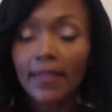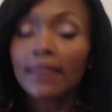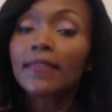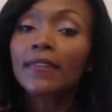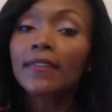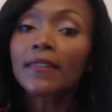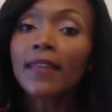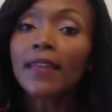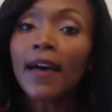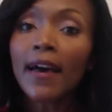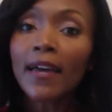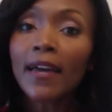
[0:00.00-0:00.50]

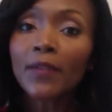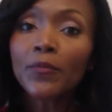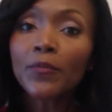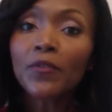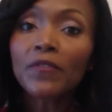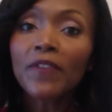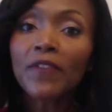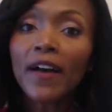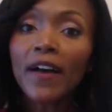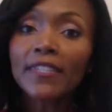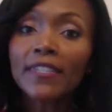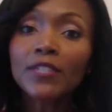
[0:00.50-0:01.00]
The line
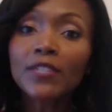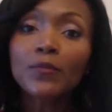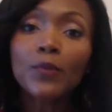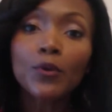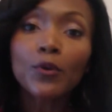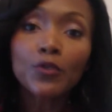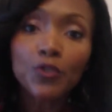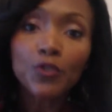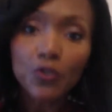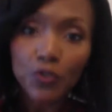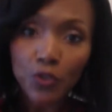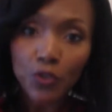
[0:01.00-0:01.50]
provides
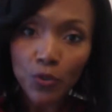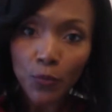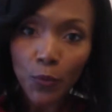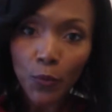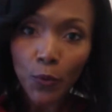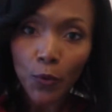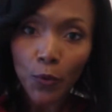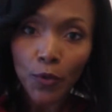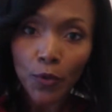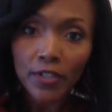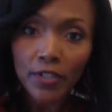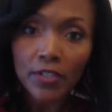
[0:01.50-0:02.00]
emotional
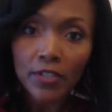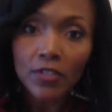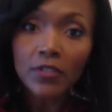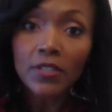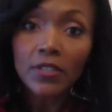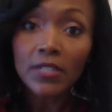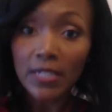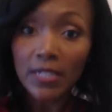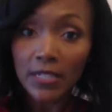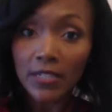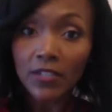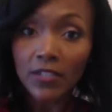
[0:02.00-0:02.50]
support to
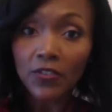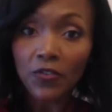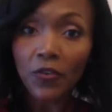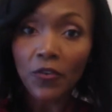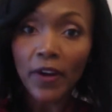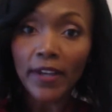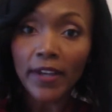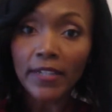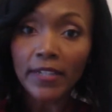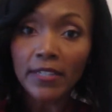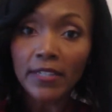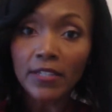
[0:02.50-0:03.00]
the teens in
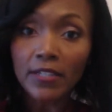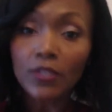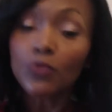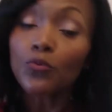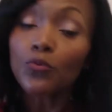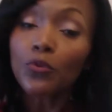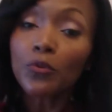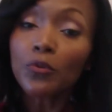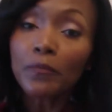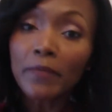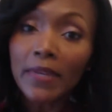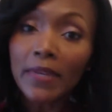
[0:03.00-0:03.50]
crisis
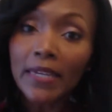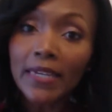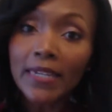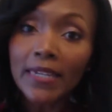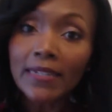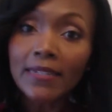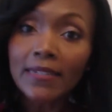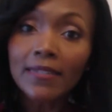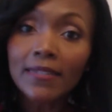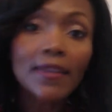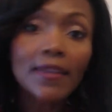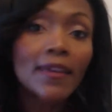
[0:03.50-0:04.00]
through a
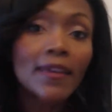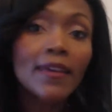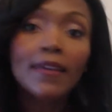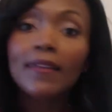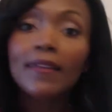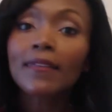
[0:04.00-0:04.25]
means